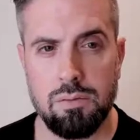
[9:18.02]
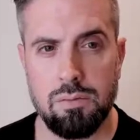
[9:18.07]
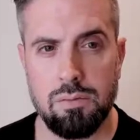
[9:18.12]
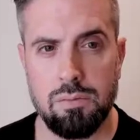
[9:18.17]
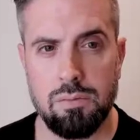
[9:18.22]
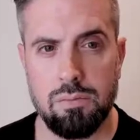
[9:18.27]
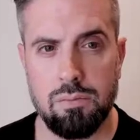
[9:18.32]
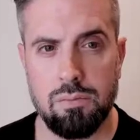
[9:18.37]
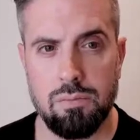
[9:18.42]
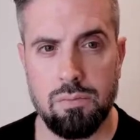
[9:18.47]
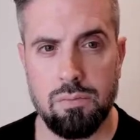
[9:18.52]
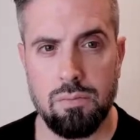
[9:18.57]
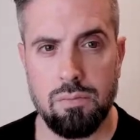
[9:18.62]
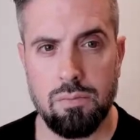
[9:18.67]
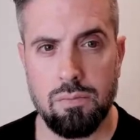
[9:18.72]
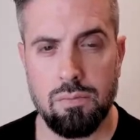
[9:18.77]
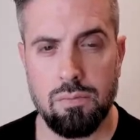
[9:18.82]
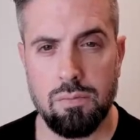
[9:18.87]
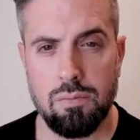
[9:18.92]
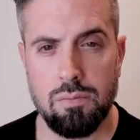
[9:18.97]

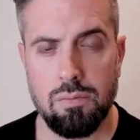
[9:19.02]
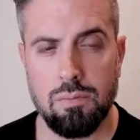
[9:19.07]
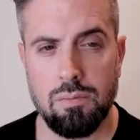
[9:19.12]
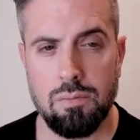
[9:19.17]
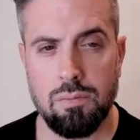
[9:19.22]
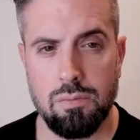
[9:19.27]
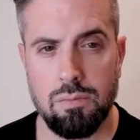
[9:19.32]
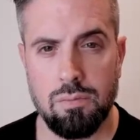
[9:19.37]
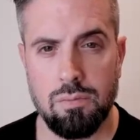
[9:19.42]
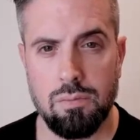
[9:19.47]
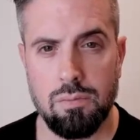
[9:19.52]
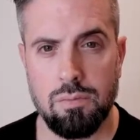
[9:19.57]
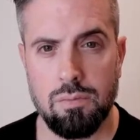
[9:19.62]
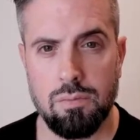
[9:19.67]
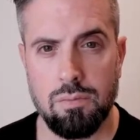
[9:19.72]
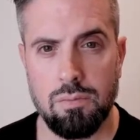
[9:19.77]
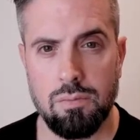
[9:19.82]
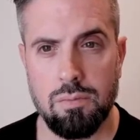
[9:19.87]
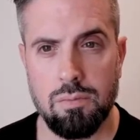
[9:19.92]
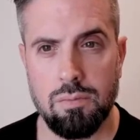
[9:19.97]

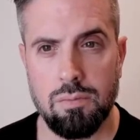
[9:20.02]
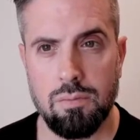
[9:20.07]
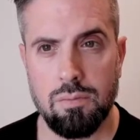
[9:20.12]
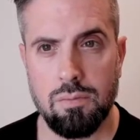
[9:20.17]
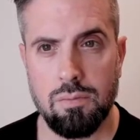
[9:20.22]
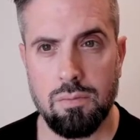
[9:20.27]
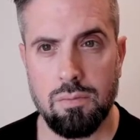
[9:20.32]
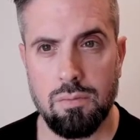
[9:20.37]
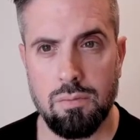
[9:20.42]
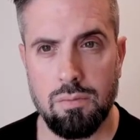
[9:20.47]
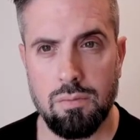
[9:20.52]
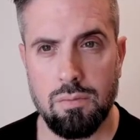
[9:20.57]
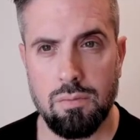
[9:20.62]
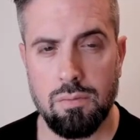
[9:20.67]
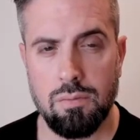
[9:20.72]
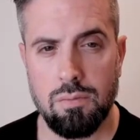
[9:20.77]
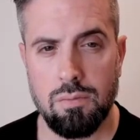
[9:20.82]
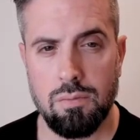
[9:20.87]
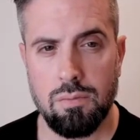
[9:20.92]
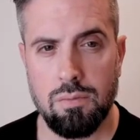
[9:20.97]

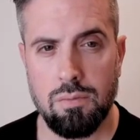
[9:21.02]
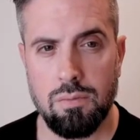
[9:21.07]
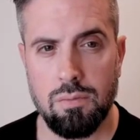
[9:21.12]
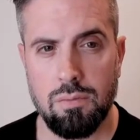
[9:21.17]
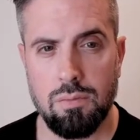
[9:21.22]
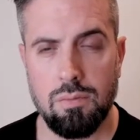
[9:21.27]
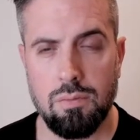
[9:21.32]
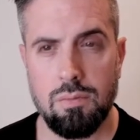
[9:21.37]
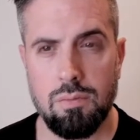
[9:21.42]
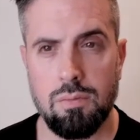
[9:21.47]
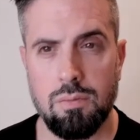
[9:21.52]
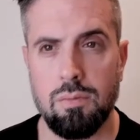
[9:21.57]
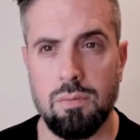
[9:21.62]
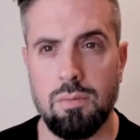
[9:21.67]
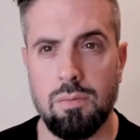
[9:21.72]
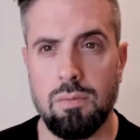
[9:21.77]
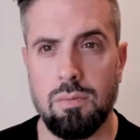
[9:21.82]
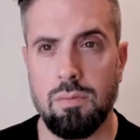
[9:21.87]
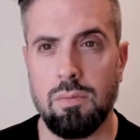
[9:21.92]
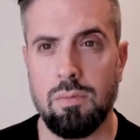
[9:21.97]

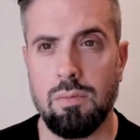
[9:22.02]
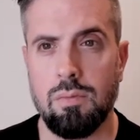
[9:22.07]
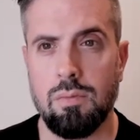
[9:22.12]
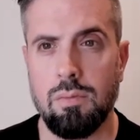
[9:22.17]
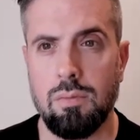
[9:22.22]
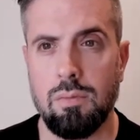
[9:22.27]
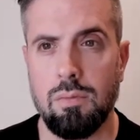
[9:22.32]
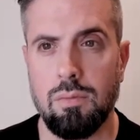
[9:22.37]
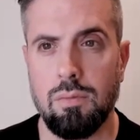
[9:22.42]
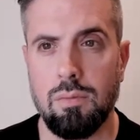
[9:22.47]
No words are spoken by the person on screen.